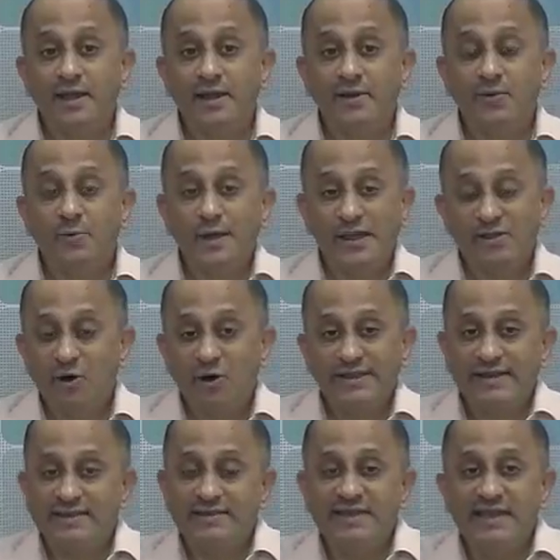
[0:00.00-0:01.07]
we saw
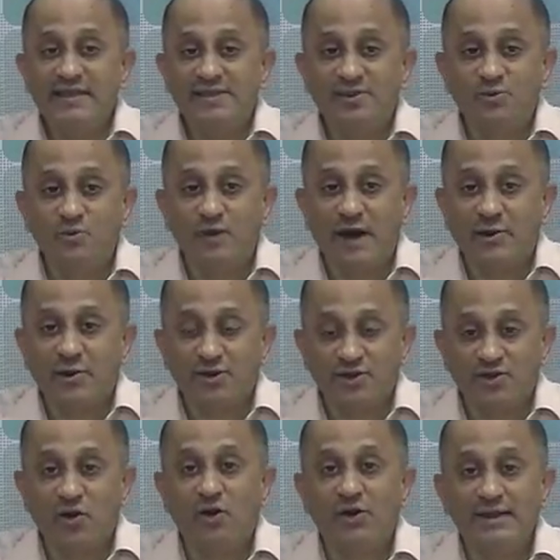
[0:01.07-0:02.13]
that these two are
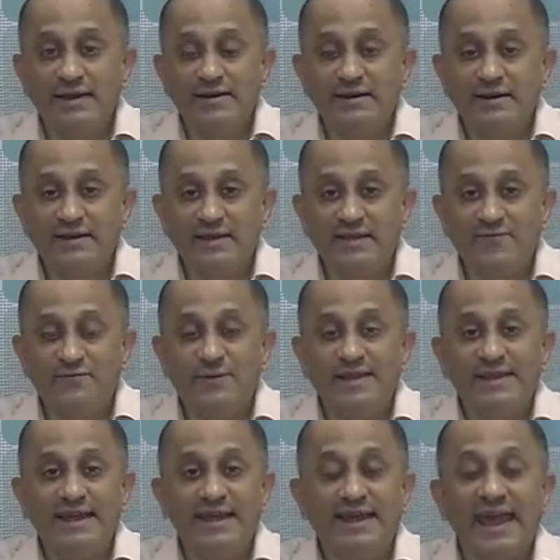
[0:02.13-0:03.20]
orthogonal if we
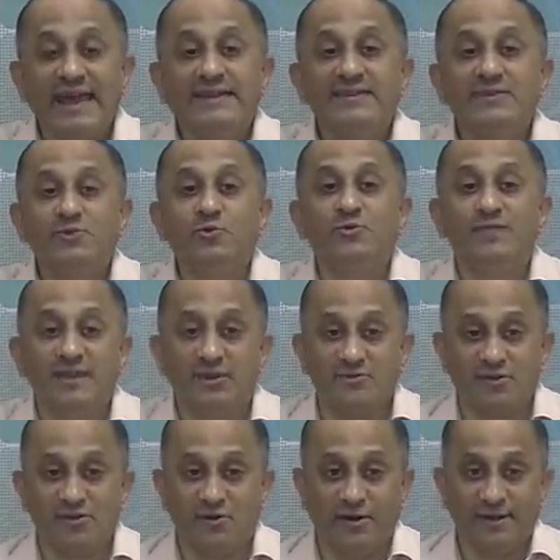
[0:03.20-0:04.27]
take any two
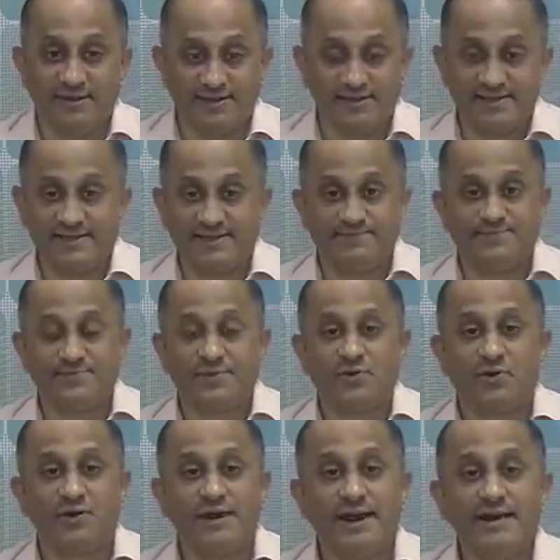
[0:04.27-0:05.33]
sinusoids,
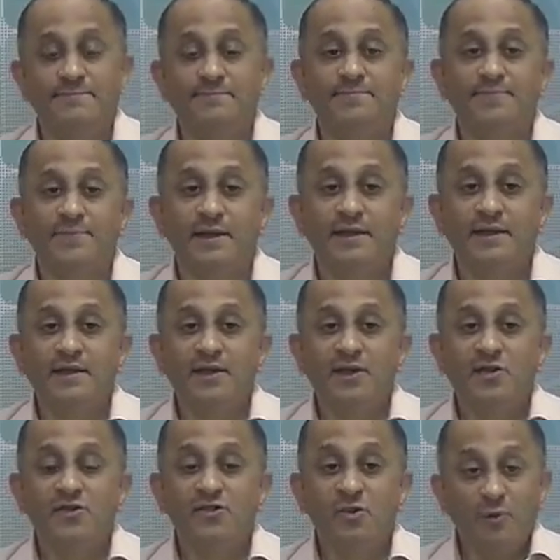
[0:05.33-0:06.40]
right.
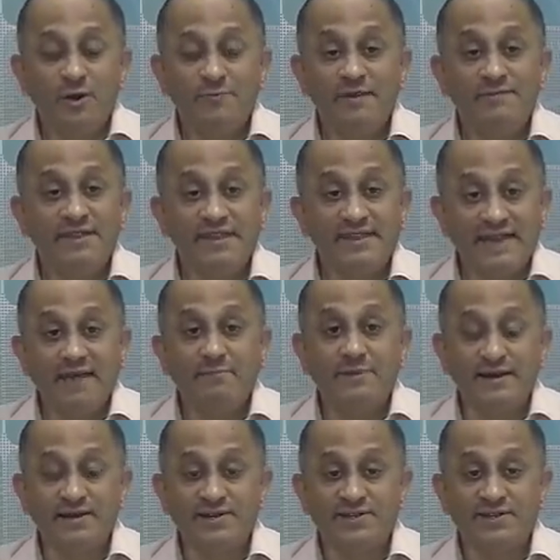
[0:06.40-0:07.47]
So, what we have
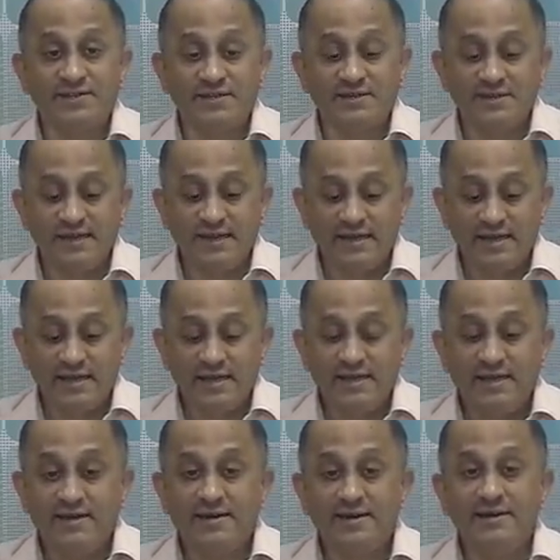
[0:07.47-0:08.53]
established
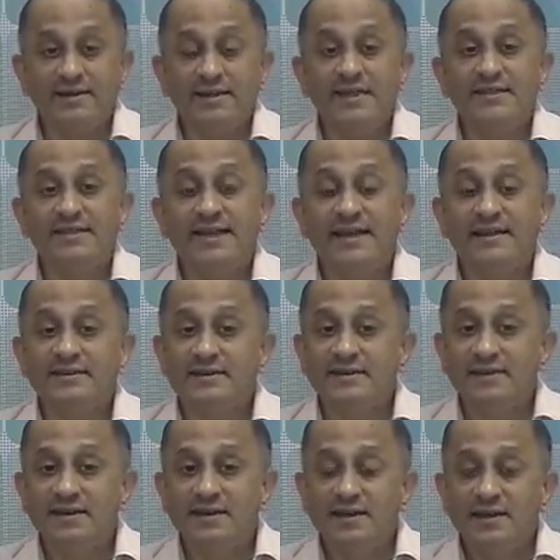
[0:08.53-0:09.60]
here is that
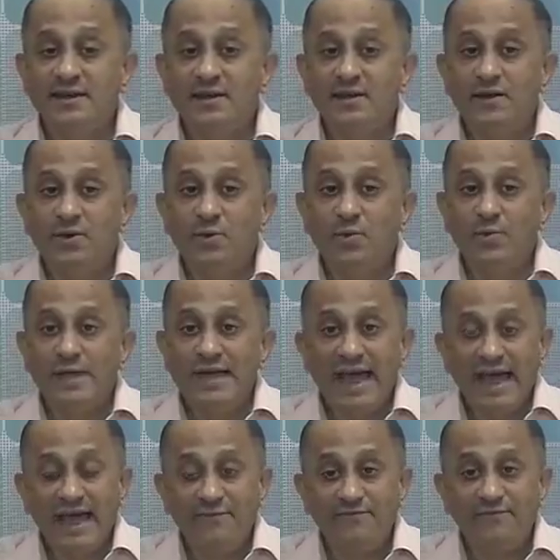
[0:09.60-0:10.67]
we
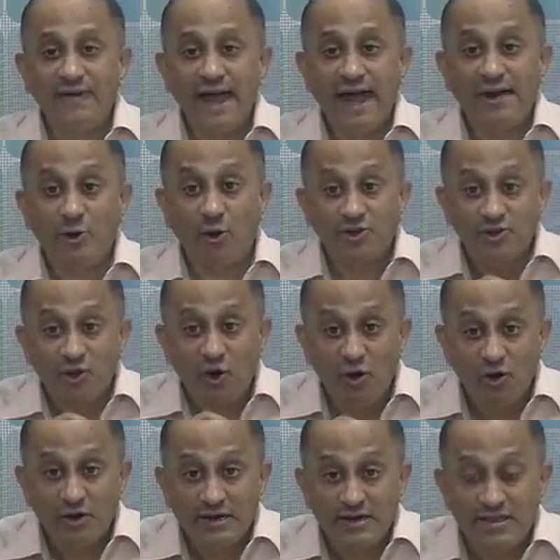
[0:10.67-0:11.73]
have an
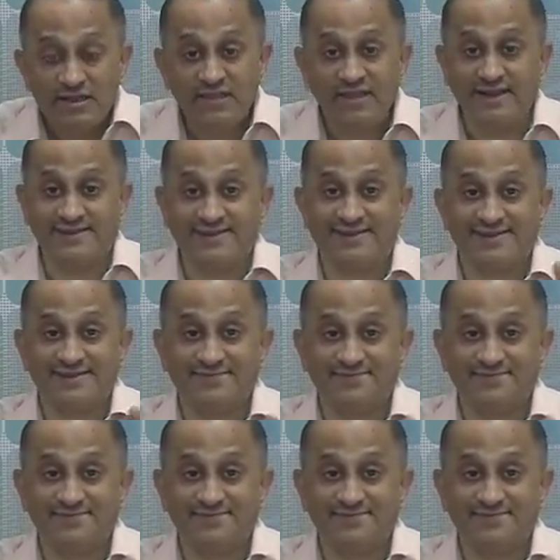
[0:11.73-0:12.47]
orthogonal set,